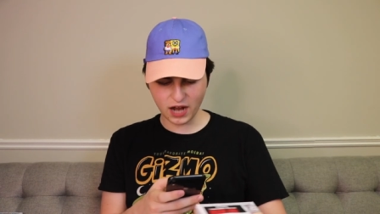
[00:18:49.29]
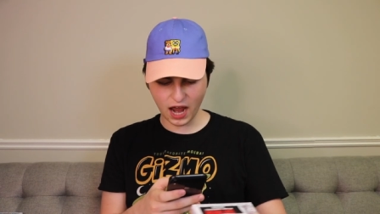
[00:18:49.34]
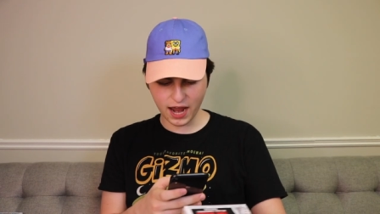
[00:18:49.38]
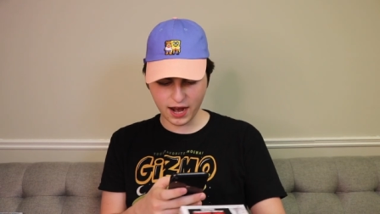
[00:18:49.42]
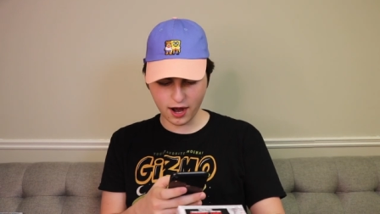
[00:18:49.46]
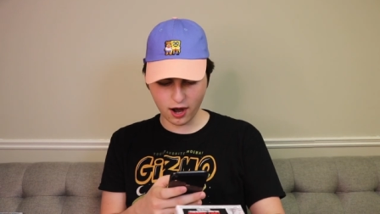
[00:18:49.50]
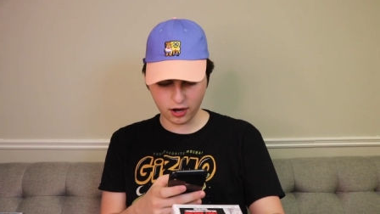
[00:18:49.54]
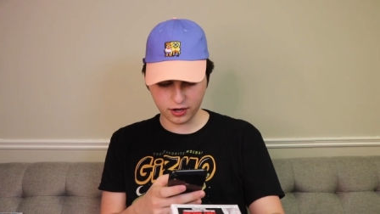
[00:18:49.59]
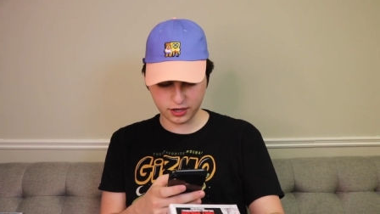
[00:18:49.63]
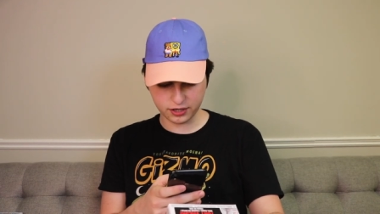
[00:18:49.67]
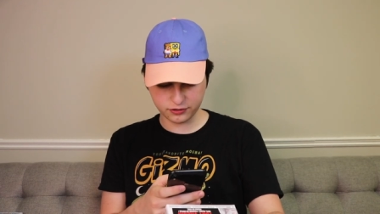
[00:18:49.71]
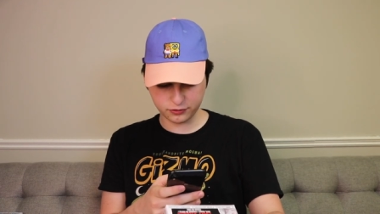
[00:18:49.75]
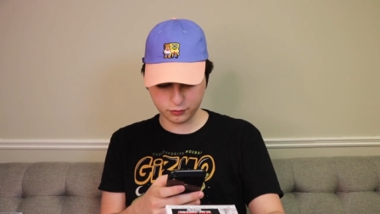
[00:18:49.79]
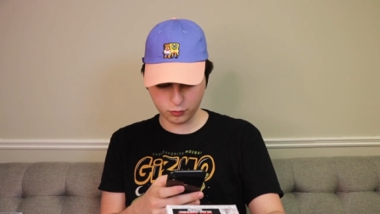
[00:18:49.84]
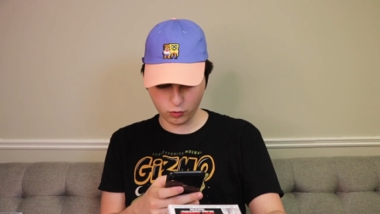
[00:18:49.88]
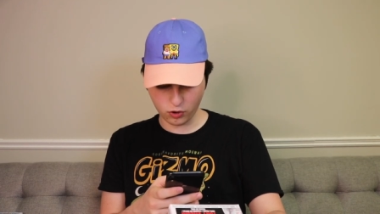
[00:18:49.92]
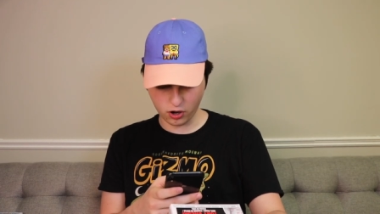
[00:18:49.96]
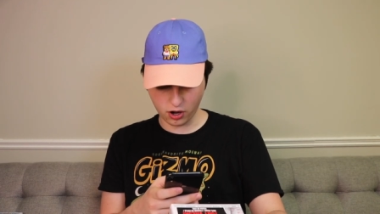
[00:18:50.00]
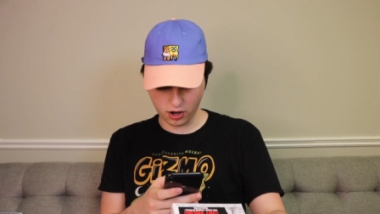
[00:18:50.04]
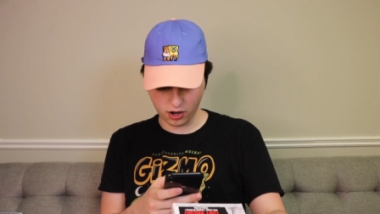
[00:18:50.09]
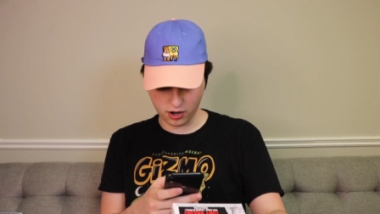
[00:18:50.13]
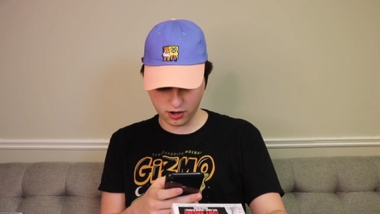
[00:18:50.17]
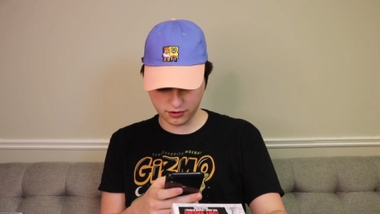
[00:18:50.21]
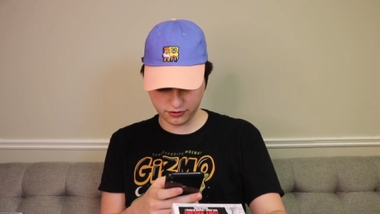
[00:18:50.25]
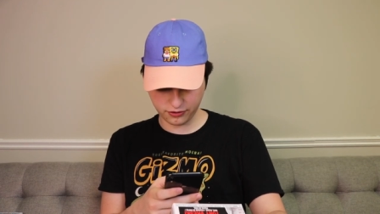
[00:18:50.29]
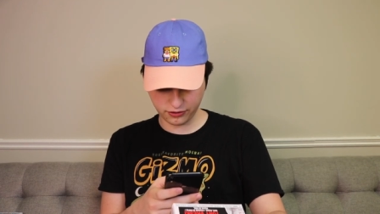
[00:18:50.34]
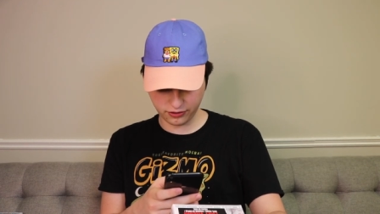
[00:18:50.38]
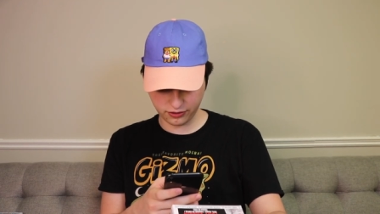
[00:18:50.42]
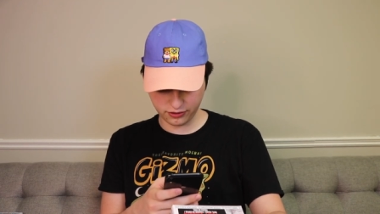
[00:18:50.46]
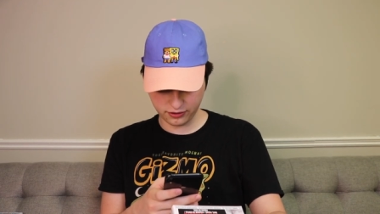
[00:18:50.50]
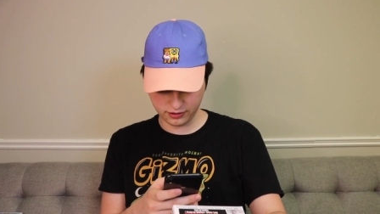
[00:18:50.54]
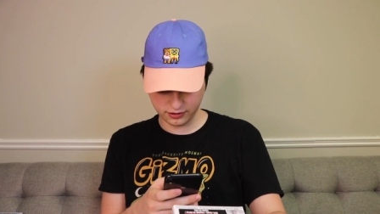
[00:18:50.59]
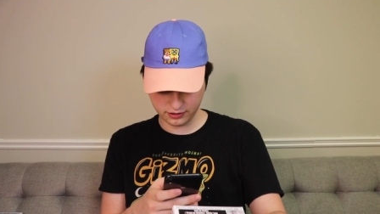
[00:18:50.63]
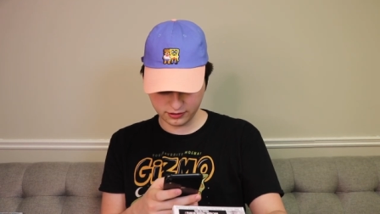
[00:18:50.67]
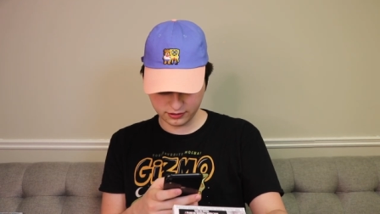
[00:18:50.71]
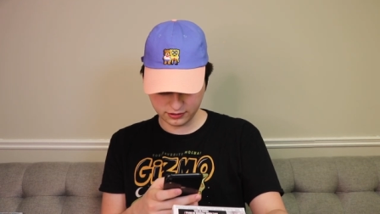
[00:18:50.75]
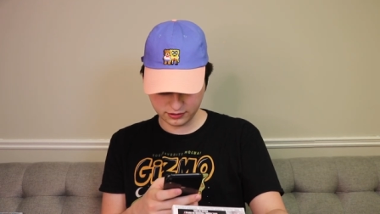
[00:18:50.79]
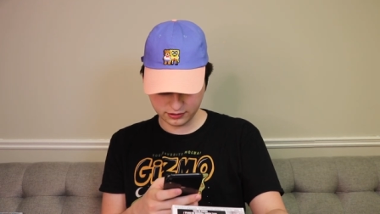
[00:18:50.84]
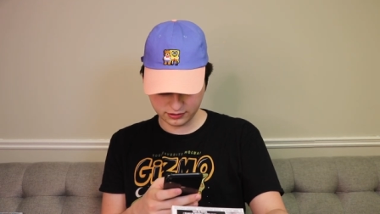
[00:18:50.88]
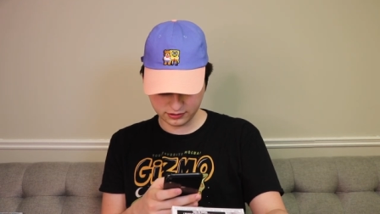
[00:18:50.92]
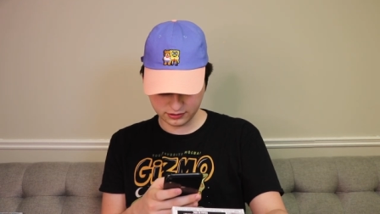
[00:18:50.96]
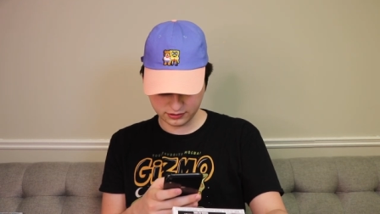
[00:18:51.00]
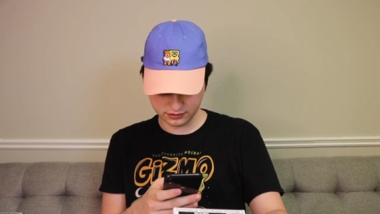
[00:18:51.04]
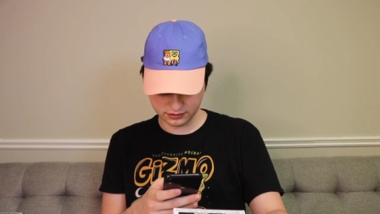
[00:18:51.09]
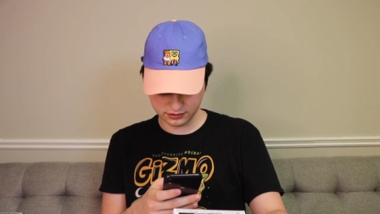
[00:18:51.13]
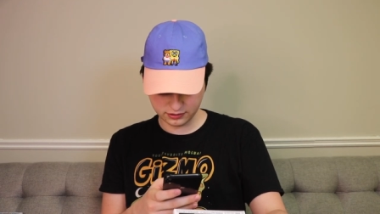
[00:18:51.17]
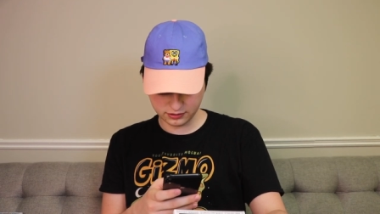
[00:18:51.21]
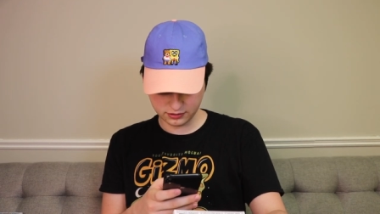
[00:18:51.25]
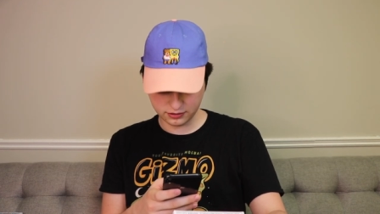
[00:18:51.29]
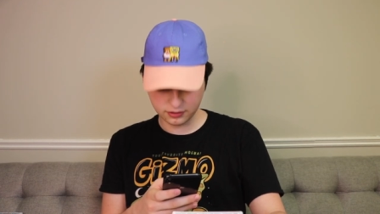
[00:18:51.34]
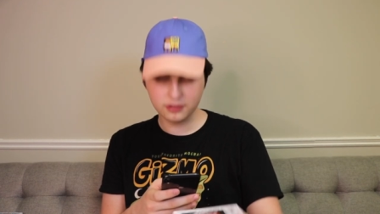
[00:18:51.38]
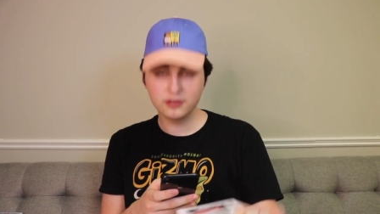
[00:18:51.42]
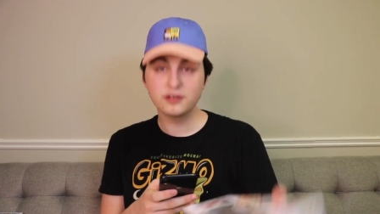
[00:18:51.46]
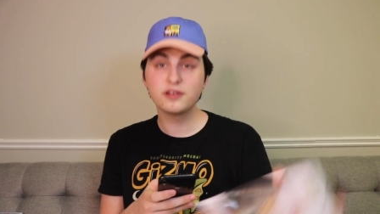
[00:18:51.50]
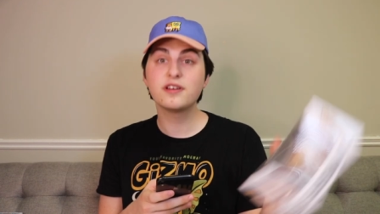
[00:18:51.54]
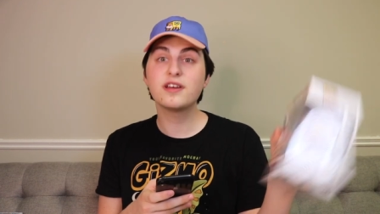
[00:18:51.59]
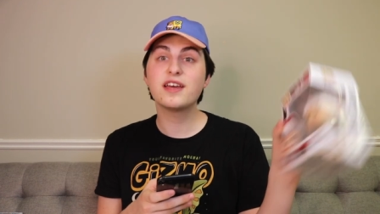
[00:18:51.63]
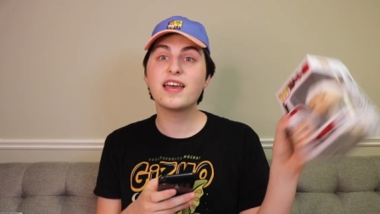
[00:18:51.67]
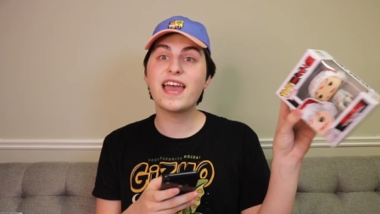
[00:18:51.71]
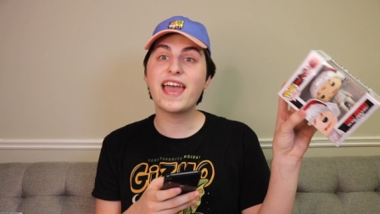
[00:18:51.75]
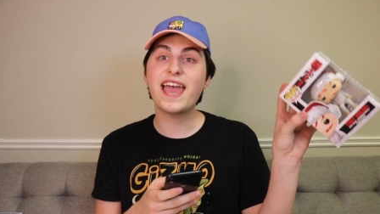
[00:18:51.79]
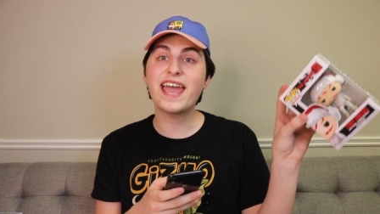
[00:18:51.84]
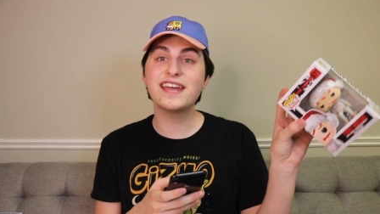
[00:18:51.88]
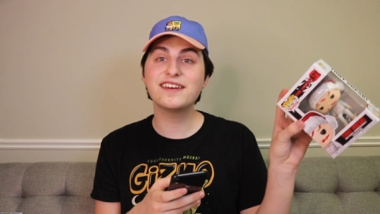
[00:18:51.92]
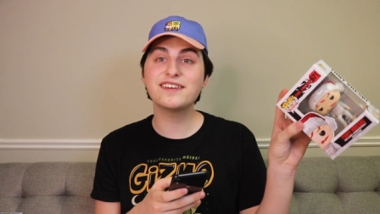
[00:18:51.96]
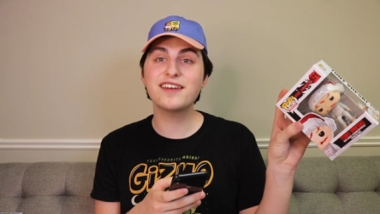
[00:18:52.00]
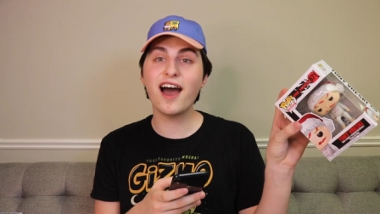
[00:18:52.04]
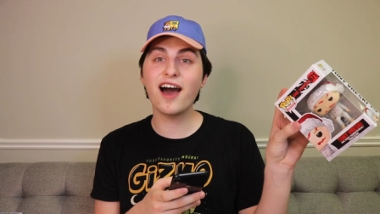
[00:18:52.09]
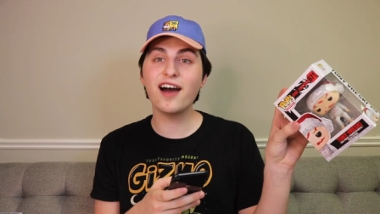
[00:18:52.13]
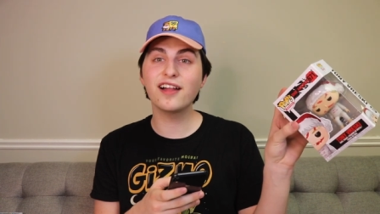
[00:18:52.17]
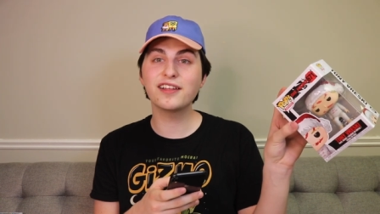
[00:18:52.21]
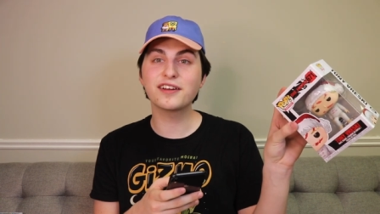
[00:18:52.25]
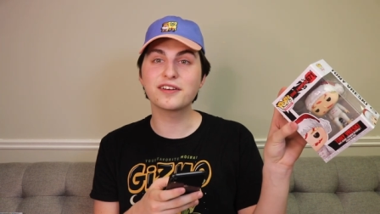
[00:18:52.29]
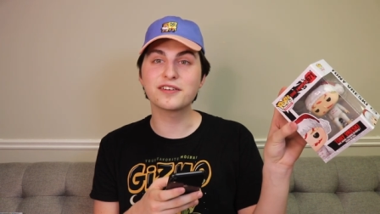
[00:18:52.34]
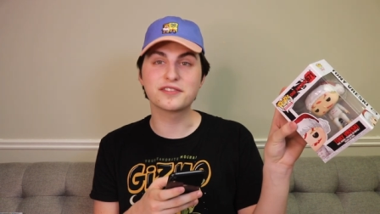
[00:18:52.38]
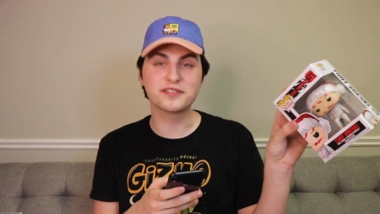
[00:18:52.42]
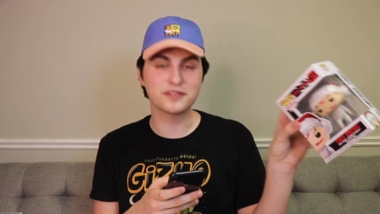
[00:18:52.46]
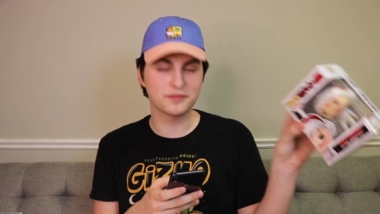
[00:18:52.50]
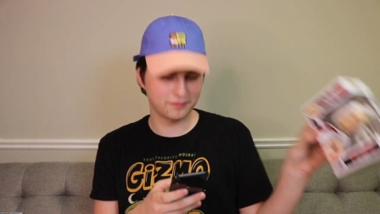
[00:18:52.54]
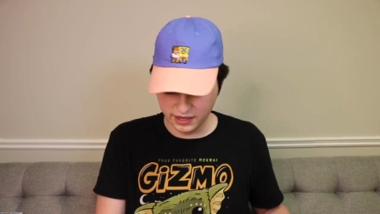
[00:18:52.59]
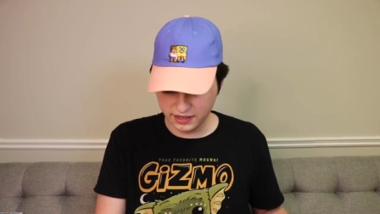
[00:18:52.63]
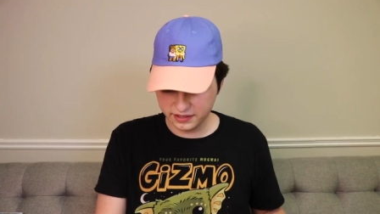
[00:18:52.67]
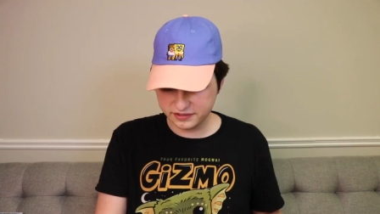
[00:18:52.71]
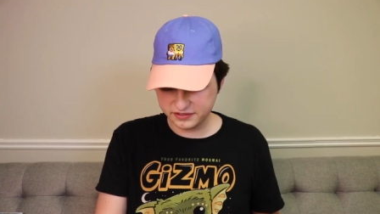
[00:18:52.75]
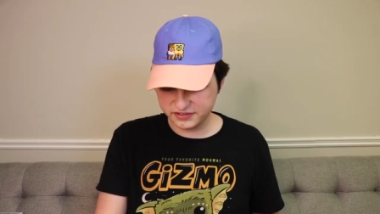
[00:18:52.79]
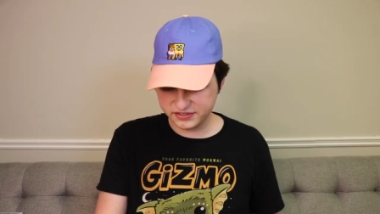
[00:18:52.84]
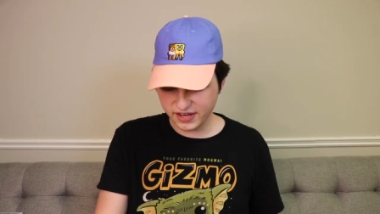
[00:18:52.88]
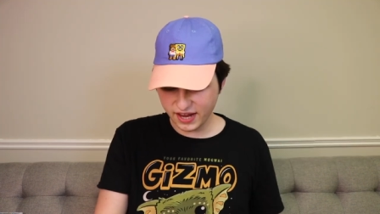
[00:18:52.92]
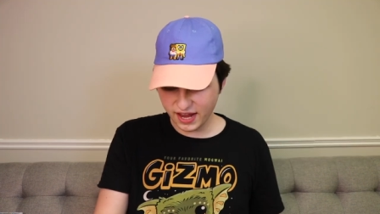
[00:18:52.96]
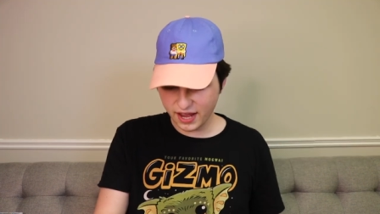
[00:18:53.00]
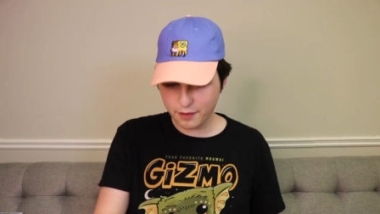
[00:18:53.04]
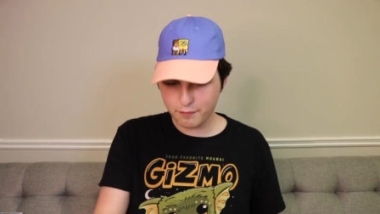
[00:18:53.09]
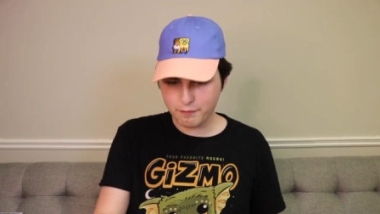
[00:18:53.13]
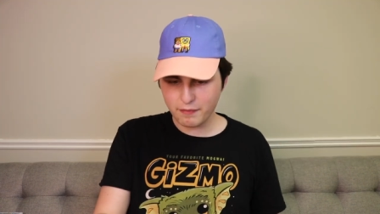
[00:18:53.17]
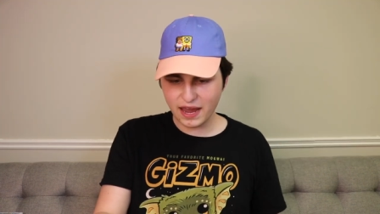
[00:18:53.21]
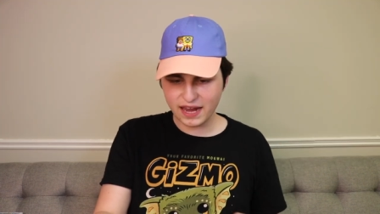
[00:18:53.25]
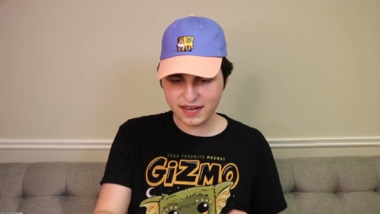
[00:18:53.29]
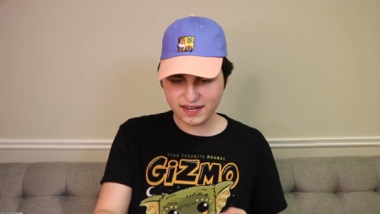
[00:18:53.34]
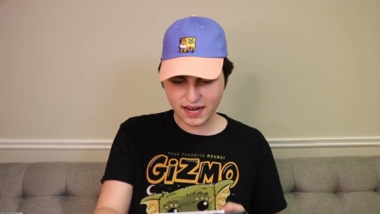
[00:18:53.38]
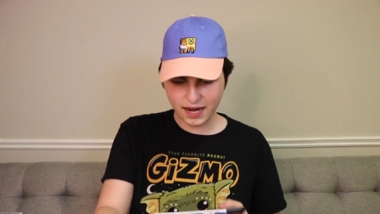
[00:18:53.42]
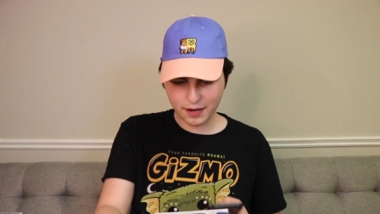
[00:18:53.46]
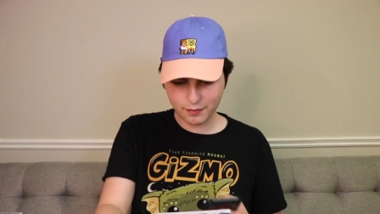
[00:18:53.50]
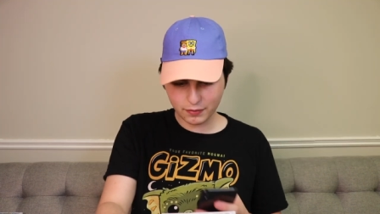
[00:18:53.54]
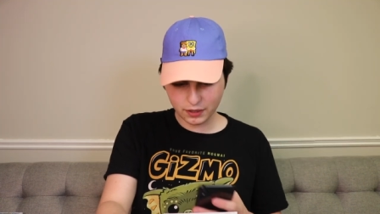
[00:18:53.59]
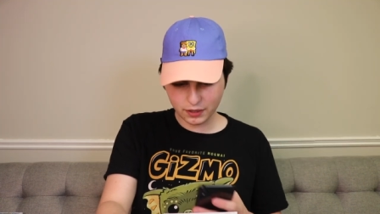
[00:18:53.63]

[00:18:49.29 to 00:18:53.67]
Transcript: Die Hard is worth $8. Sam Mayday